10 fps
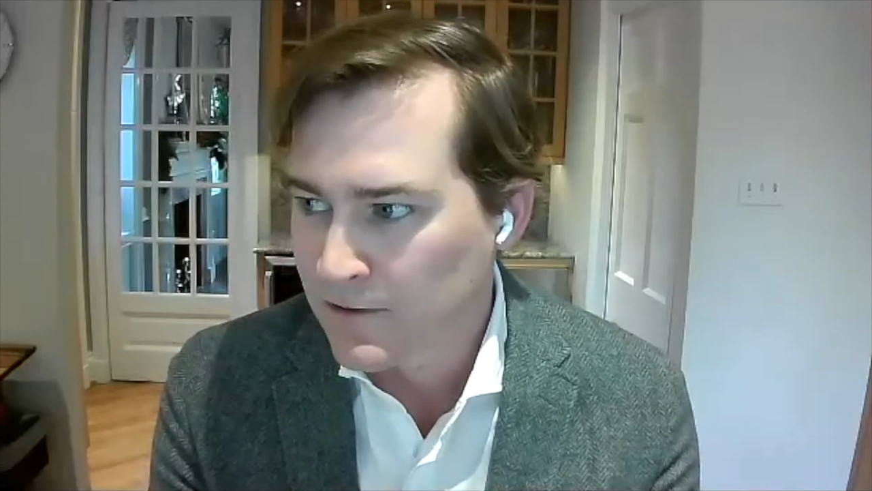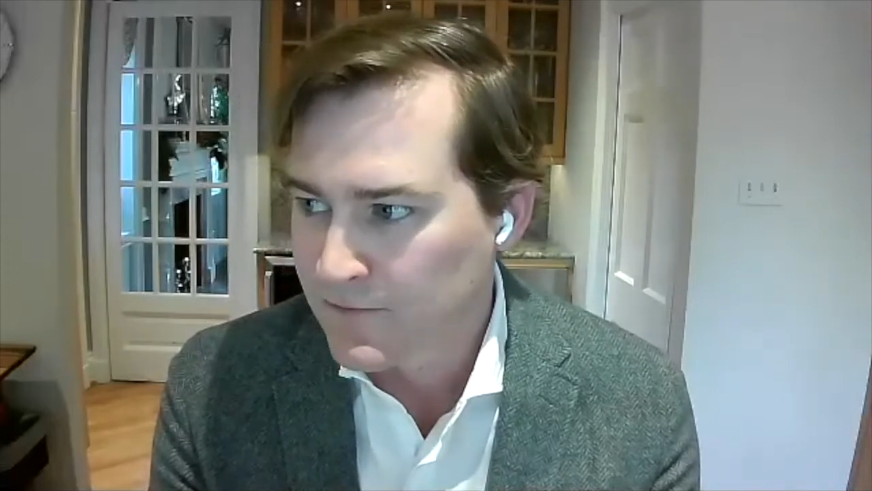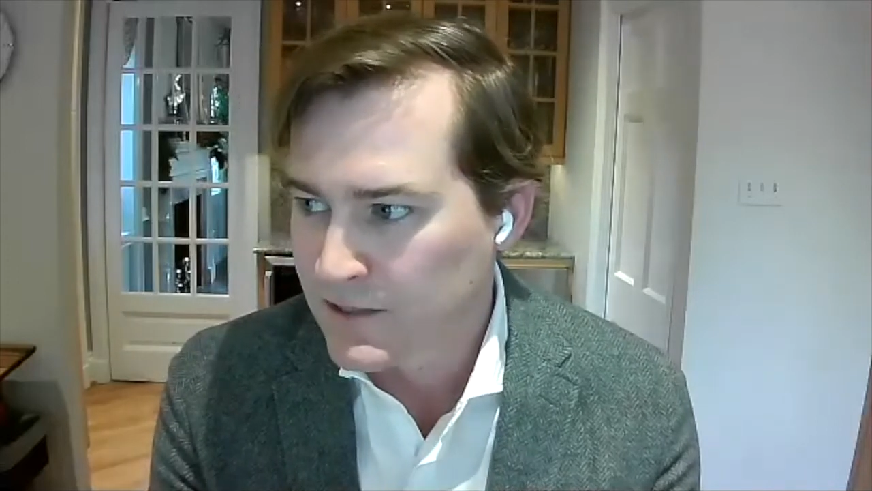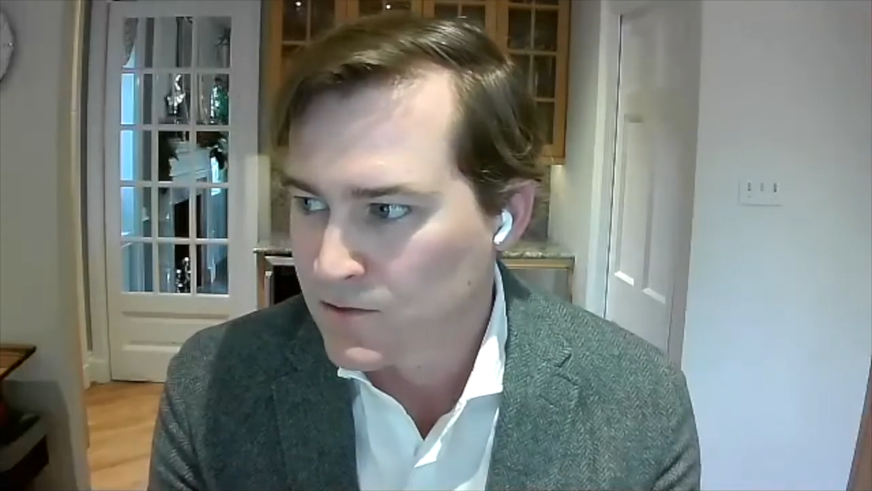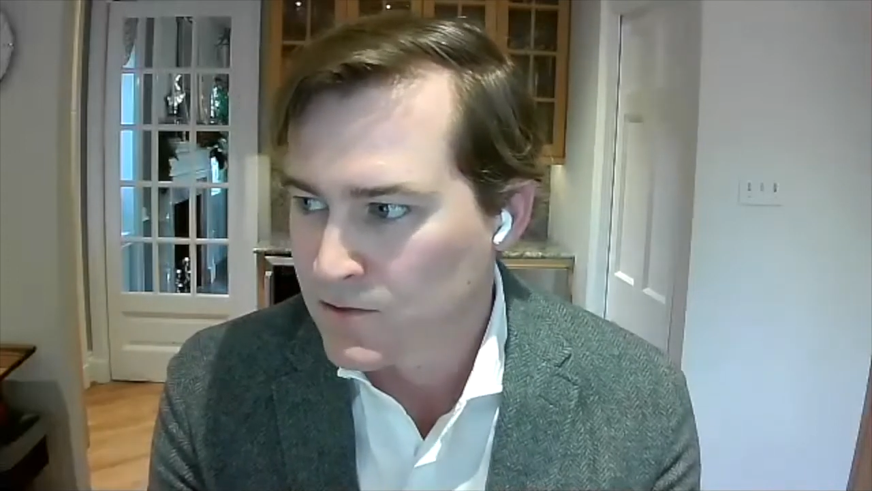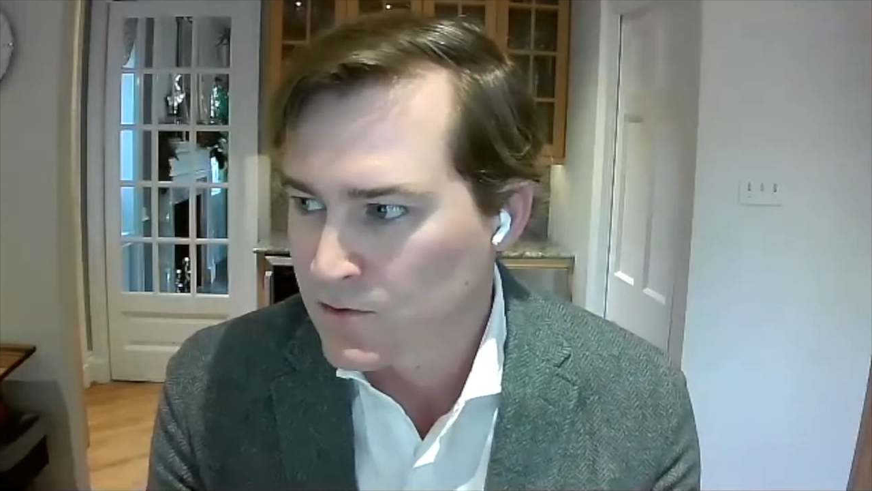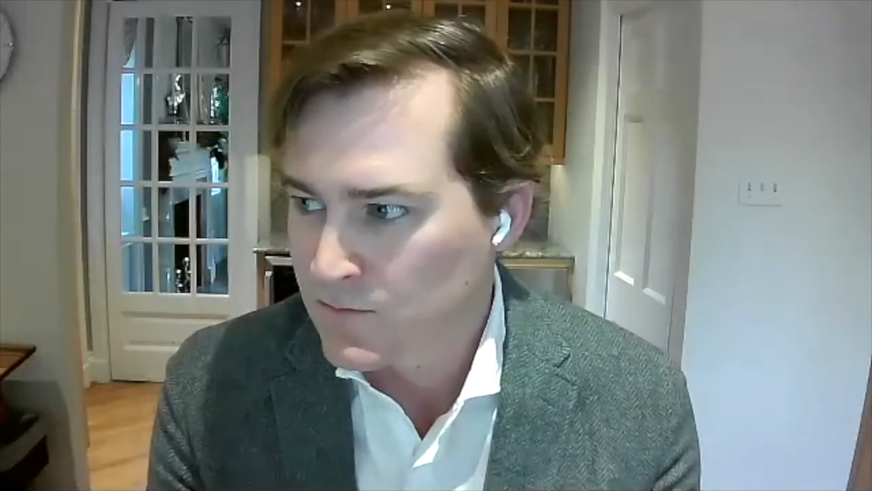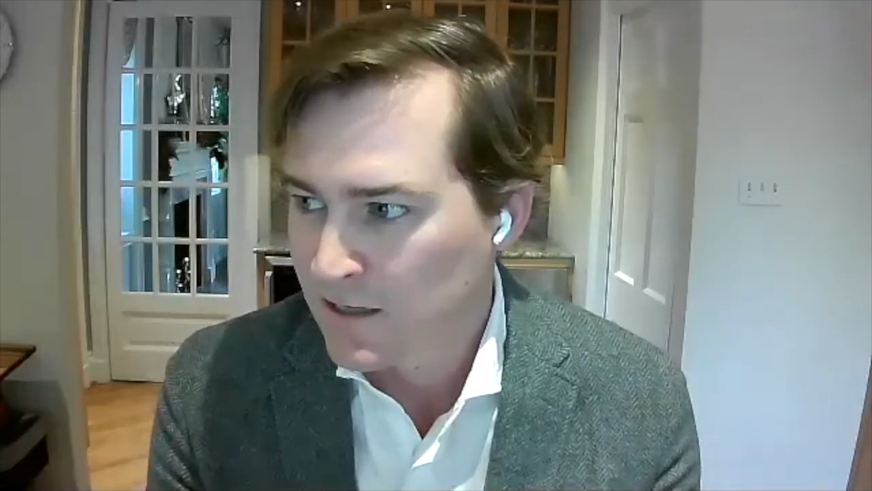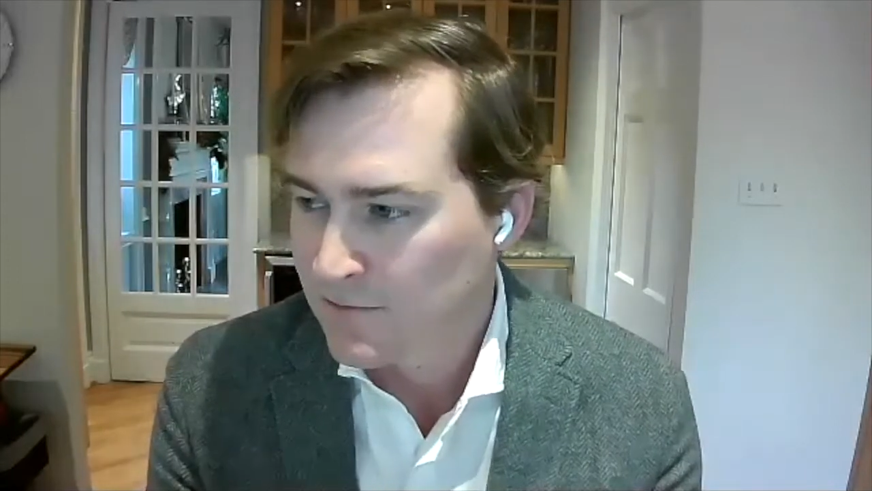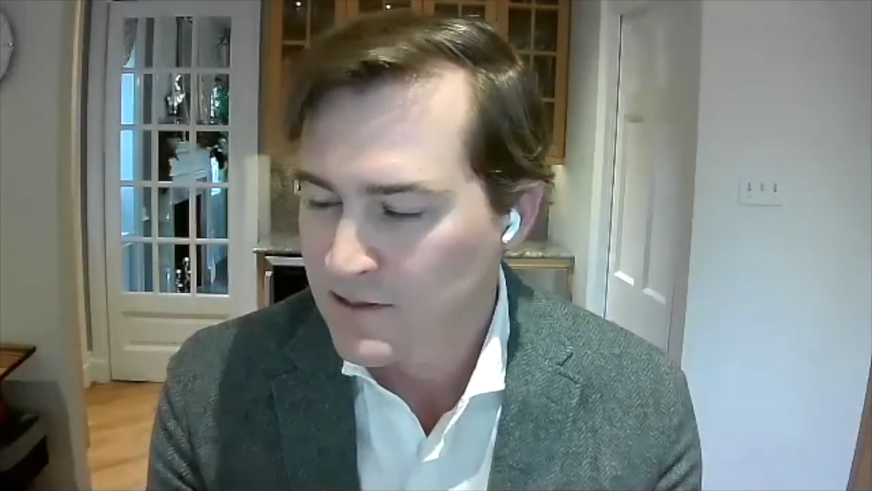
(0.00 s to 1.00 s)
investors is
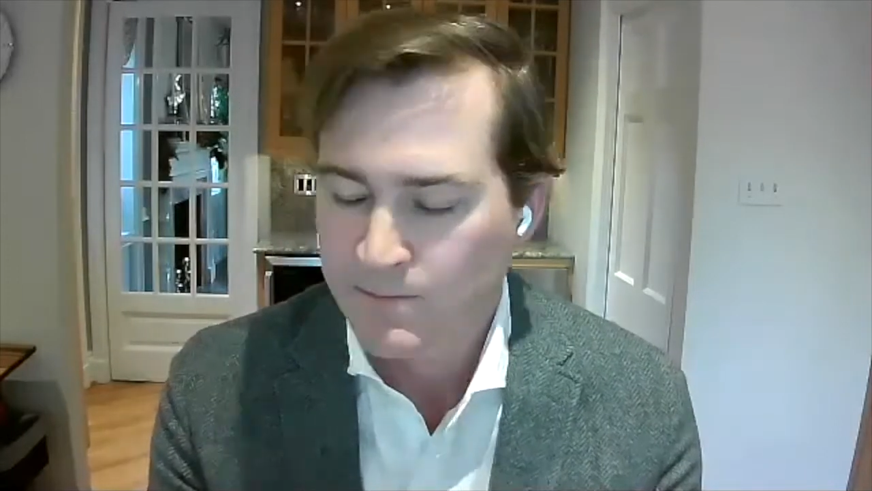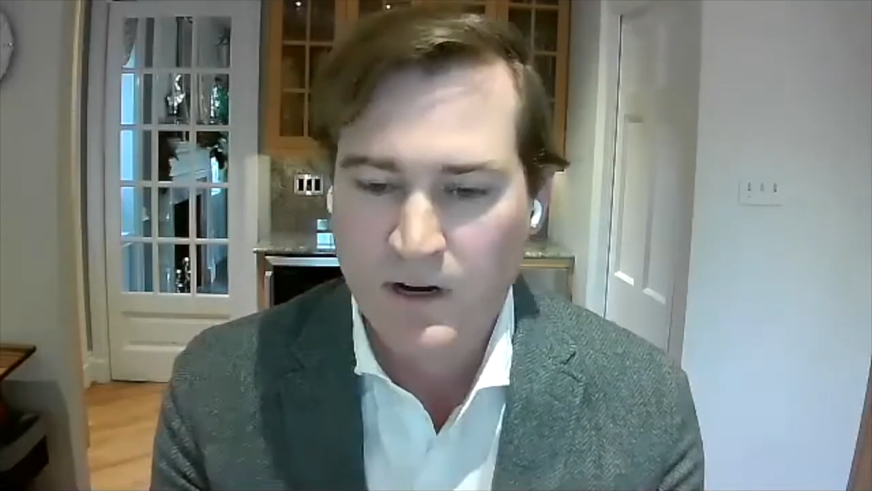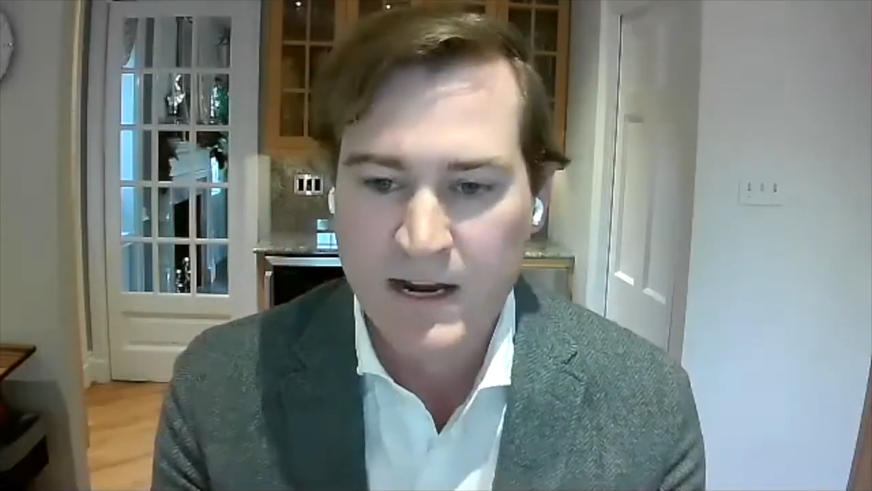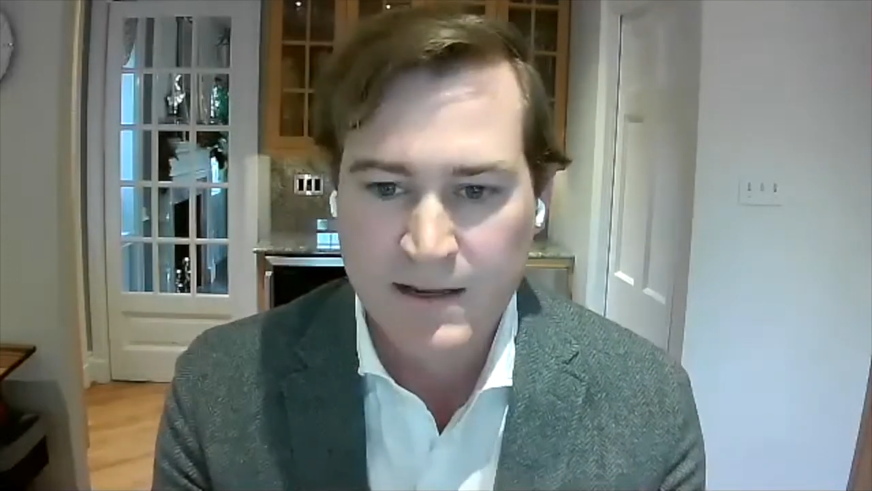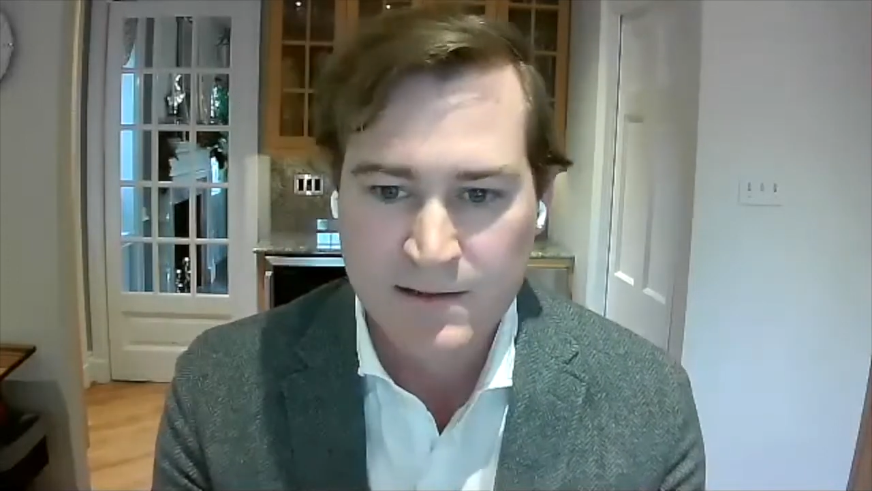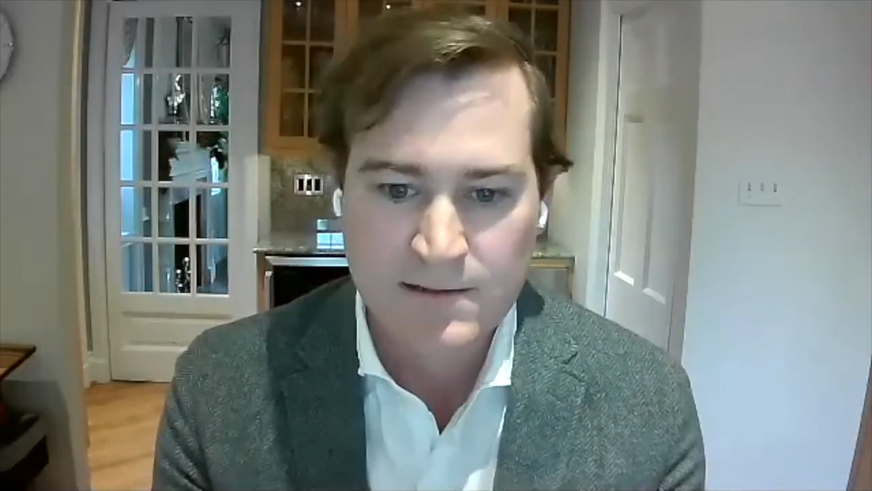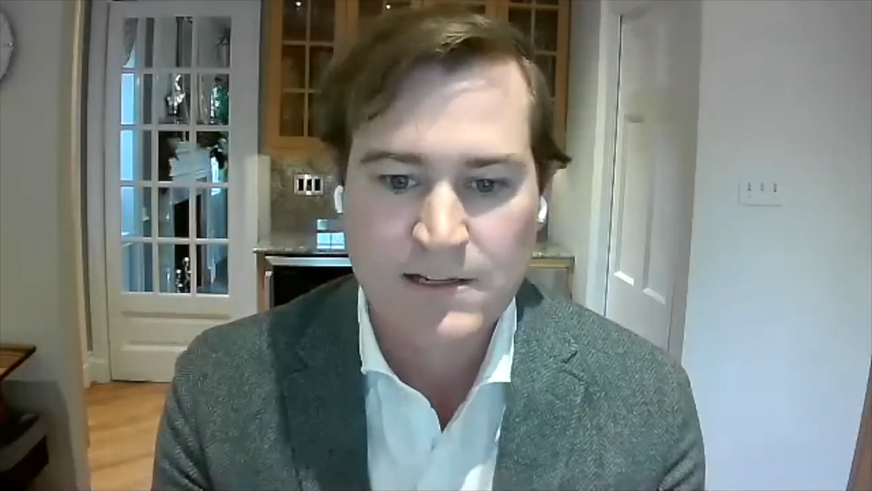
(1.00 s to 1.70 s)
like this brand